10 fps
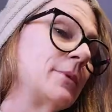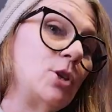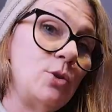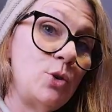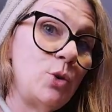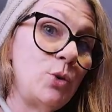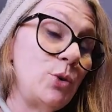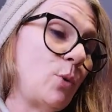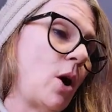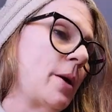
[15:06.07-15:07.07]
You know who
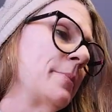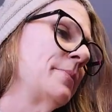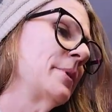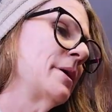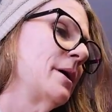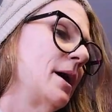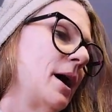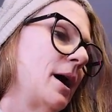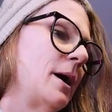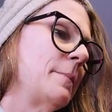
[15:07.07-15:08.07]
you are.
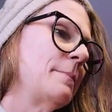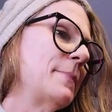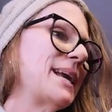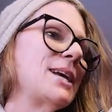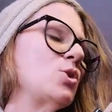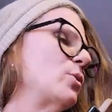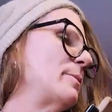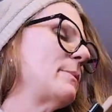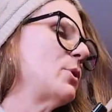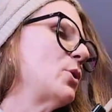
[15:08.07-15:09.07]
But I don't
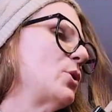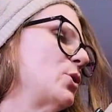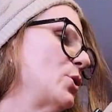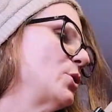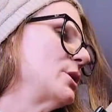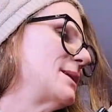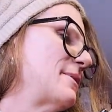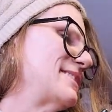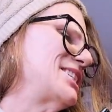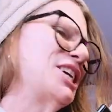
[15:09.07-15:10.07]
remember the name
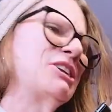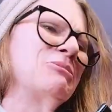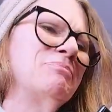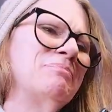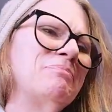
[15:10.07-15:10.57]
of his channel.